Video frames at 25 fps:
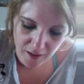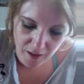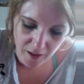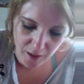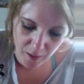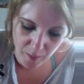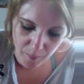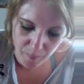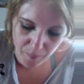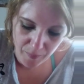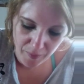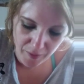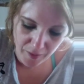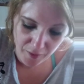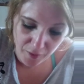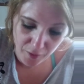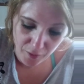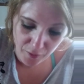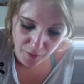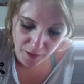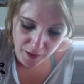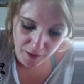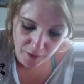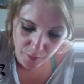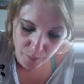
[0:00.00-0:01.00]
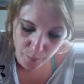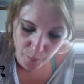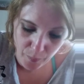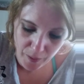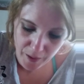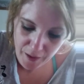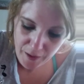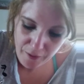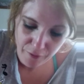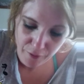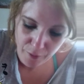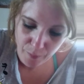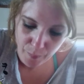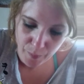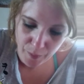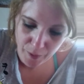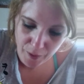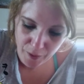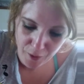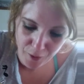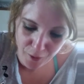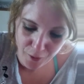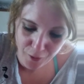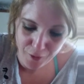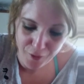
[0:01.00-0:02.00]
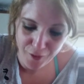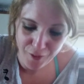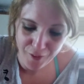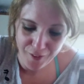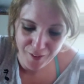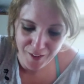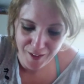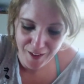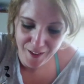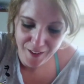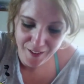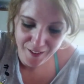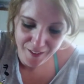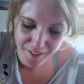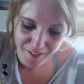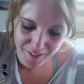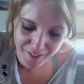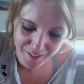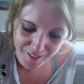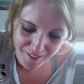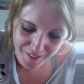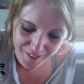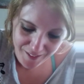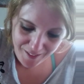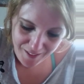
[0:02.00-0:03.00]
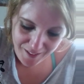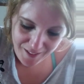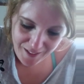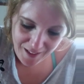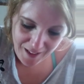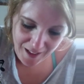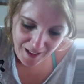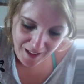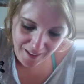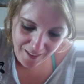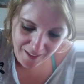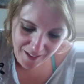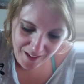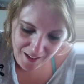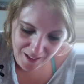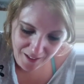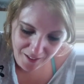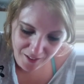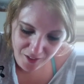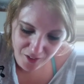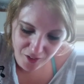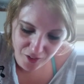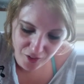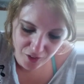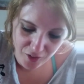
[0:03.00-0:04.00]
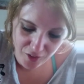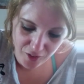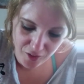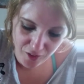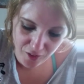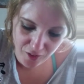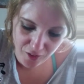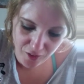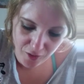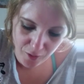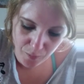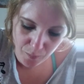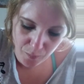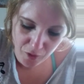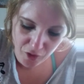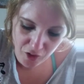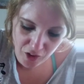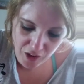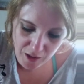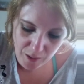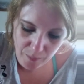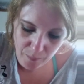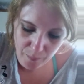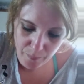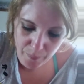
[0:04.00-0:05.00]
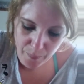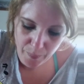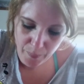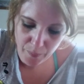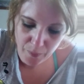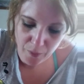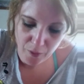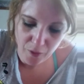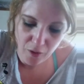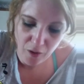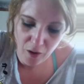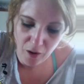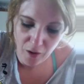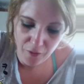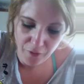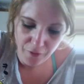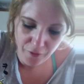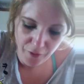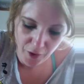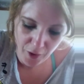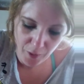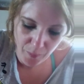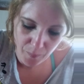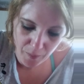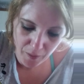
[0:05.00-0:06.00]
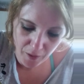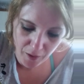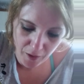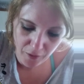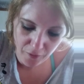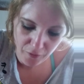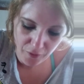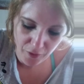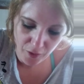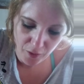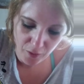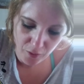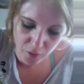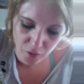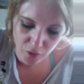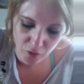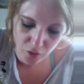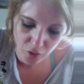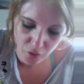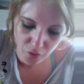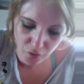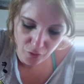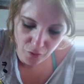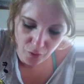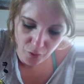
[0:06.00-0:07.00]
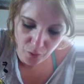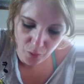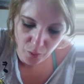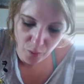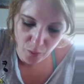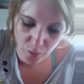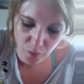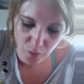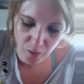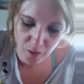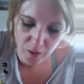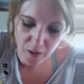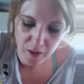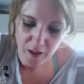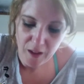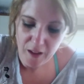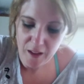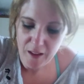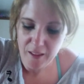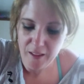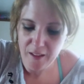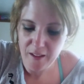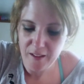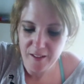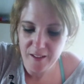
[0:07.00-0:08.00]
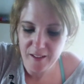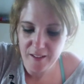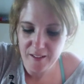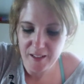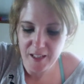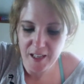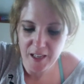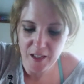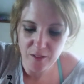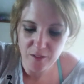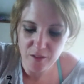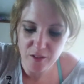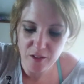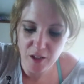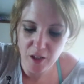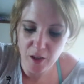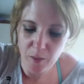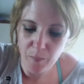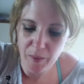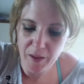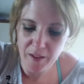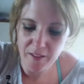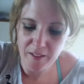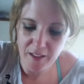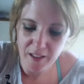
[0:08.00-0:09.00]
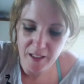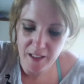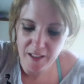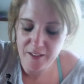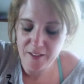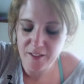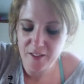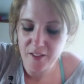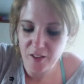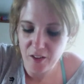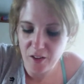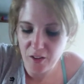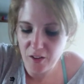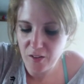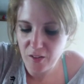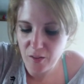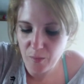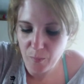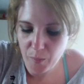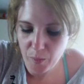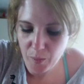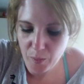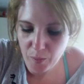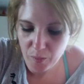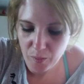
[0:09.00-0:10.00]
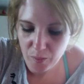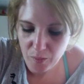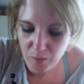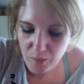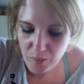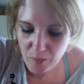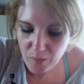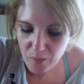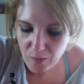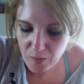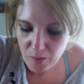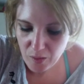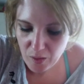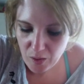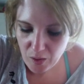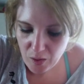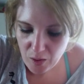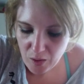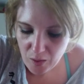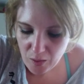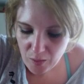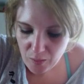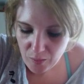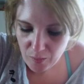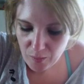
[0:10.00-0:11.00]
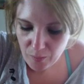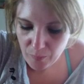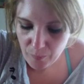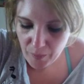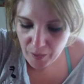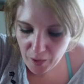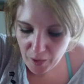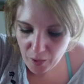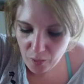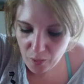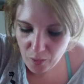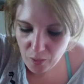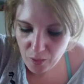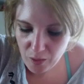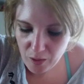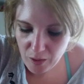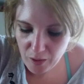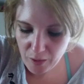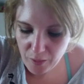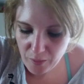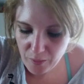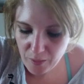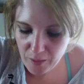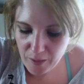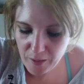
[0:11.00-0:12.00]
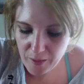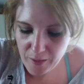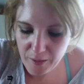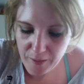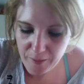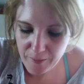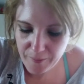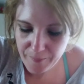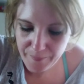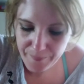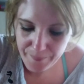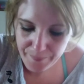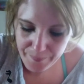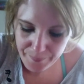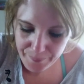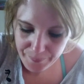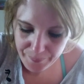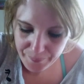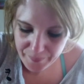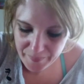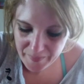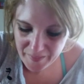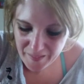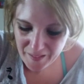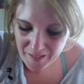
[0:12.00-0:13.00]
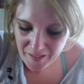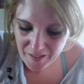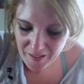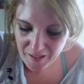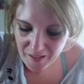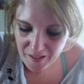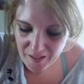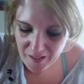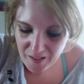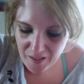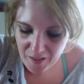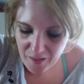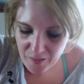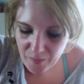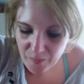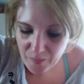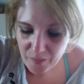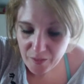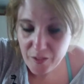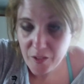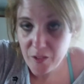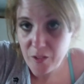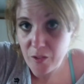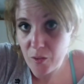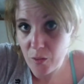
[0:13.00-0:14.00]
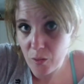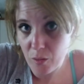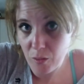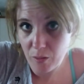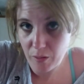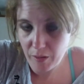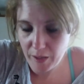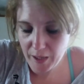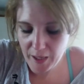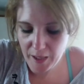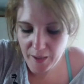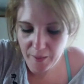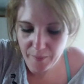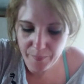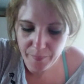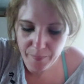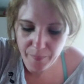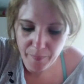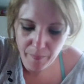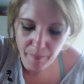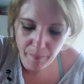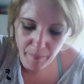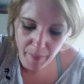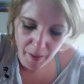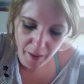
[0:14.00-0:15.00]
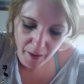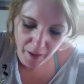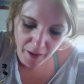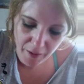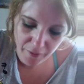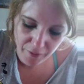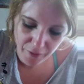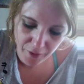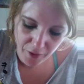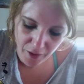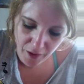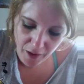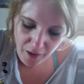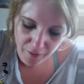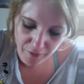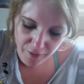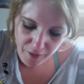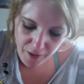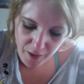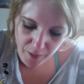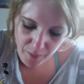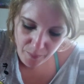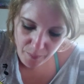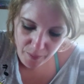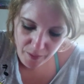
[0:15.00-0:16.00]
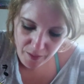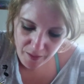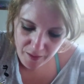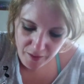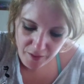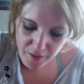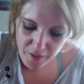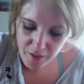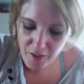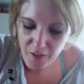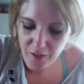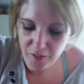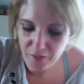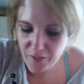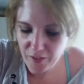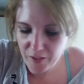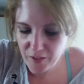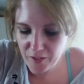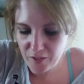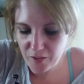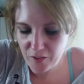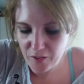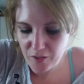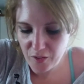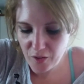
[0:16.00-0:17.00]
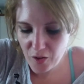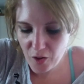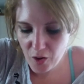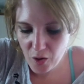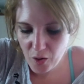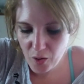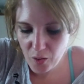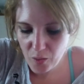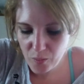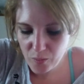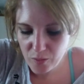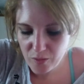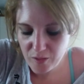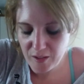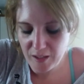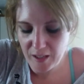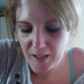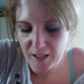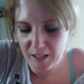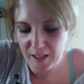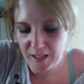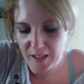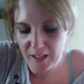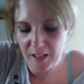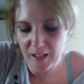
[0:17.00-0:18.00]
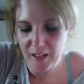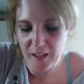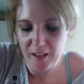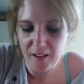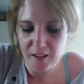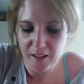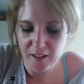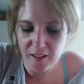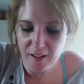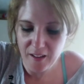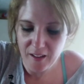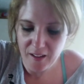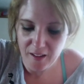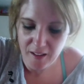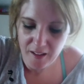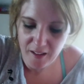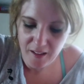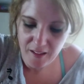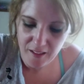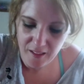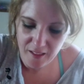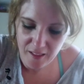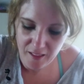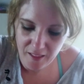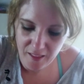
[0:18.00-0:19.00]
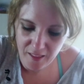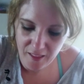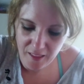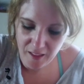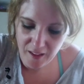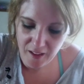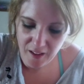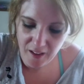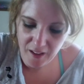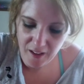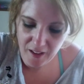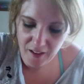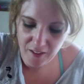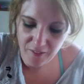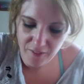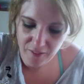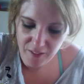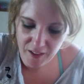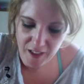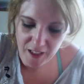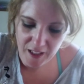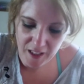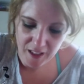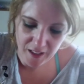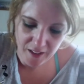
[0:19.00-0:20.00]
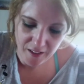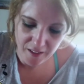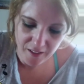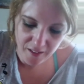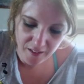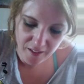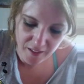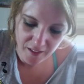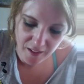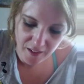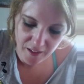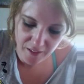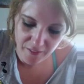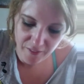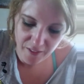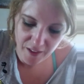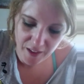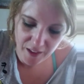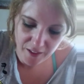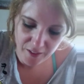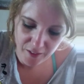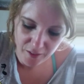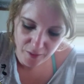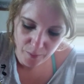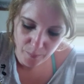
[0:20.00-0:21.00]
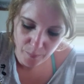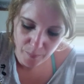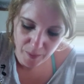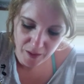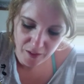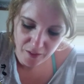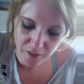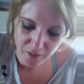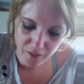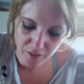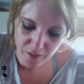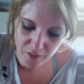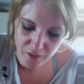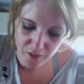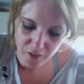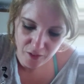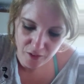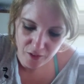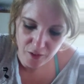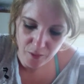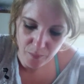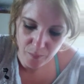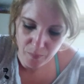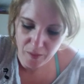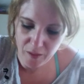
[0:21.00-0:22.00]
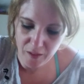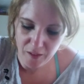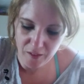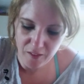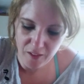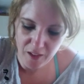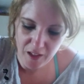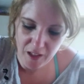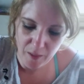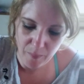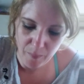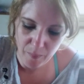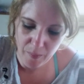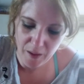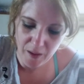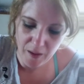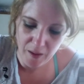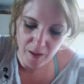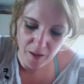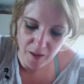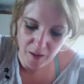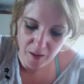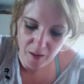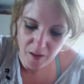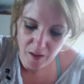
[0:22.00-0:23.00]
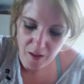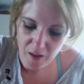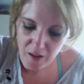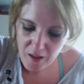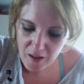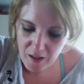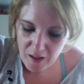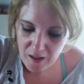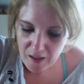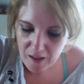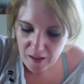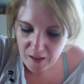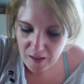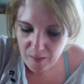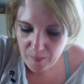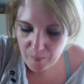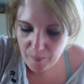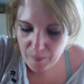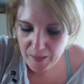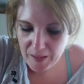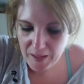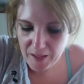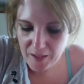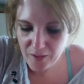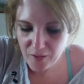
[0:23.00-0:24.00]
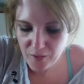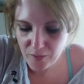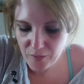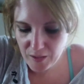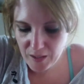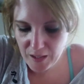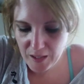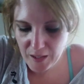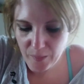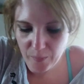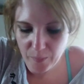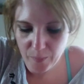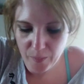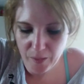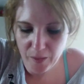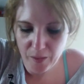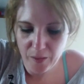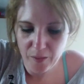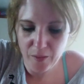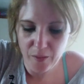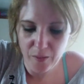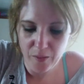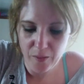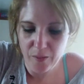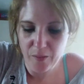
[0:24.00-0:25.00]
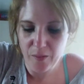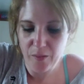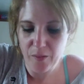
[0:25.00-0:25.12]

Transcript: There's a reason why everybody uses it. And then it's just some cheap craft foam that I've used for the details, and I basically stuck them on with hot glue gun, which is not great, but if you're covering it with this stuff, it's so sticky that it really doesn't matter. It's just something to keep it in place really while you're